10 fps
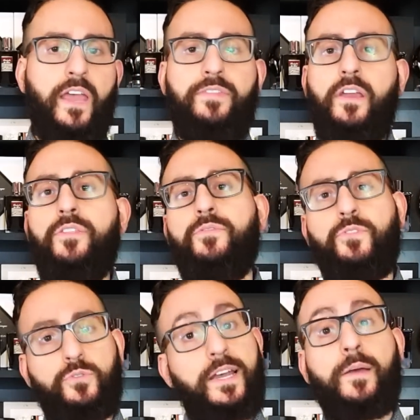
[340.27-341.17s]
and the other
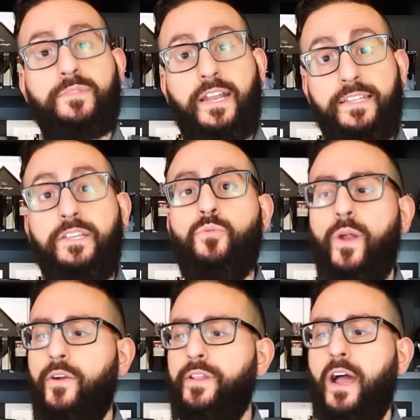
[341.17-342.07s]
few times that I did
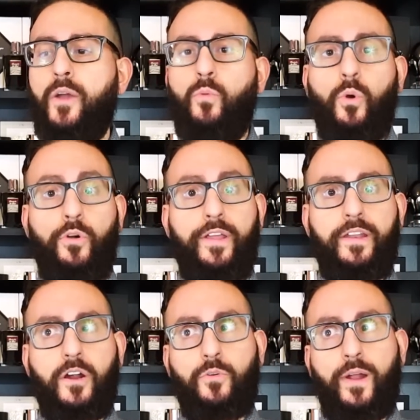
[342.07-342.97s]
wear it, I wore
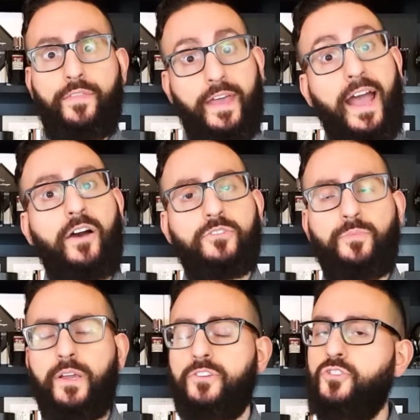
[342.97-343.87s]
it around the house
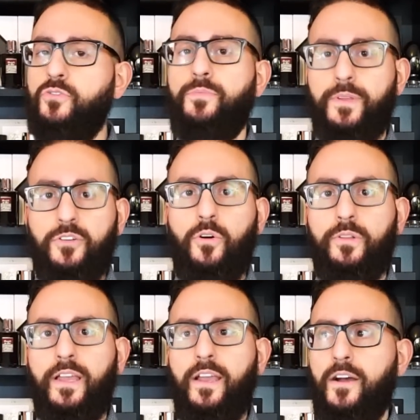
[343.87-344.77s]
because, truth be
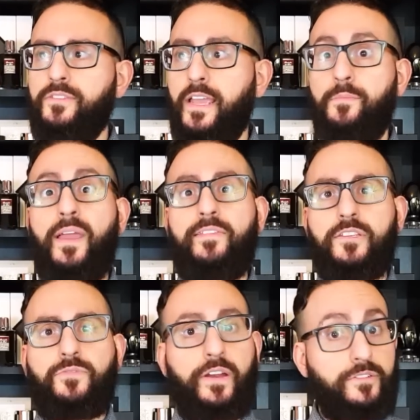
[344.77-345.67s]
told, I was like, man,
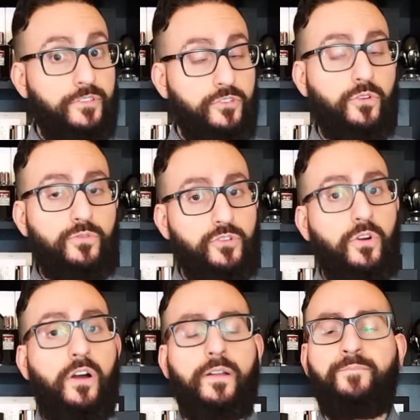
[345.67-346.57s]
this fragrance is so
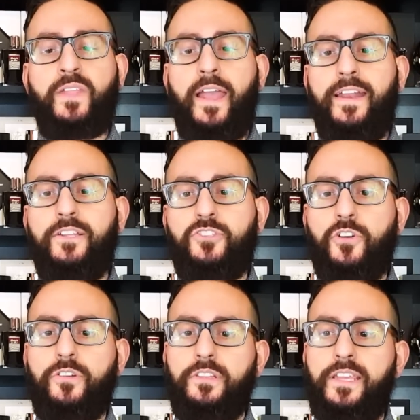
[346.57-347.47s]
strong, and it's
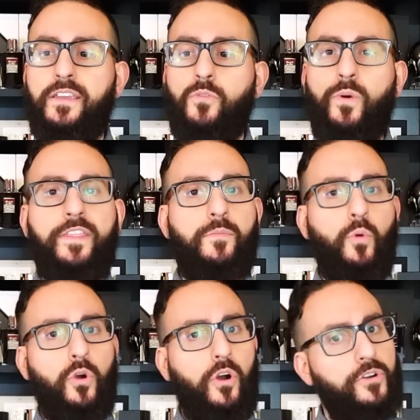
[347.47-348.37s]
certainly one of the
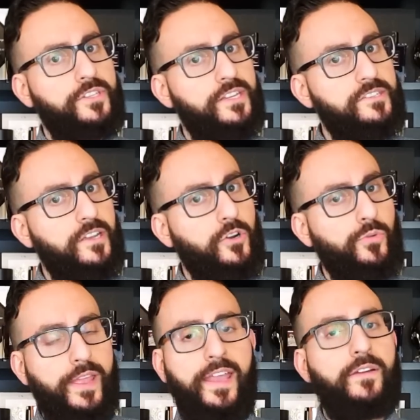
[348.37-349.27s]
more artistic,
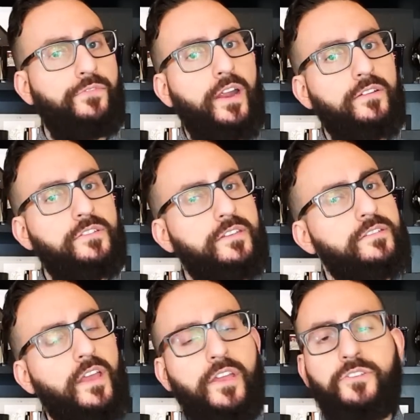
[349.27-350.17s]
creative
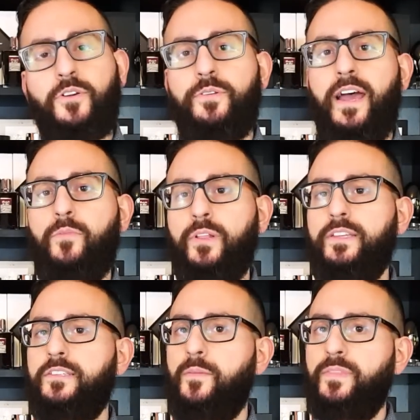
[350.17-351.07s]
fragrances, so not
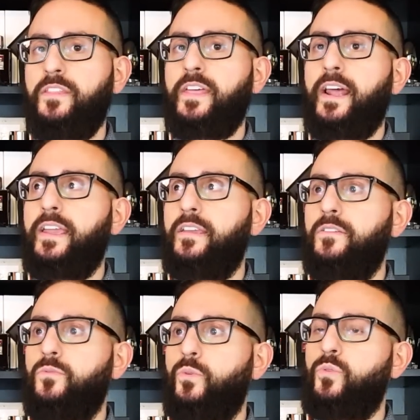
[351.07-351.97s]
really something that I
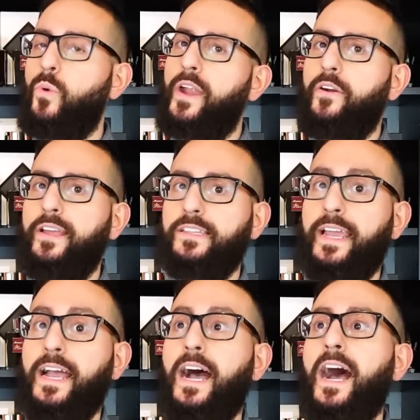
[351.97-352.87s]
would wear in
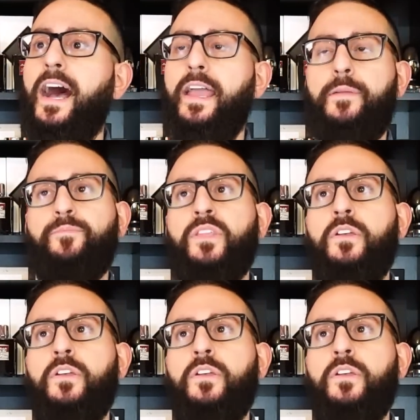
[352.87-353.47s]
like a high...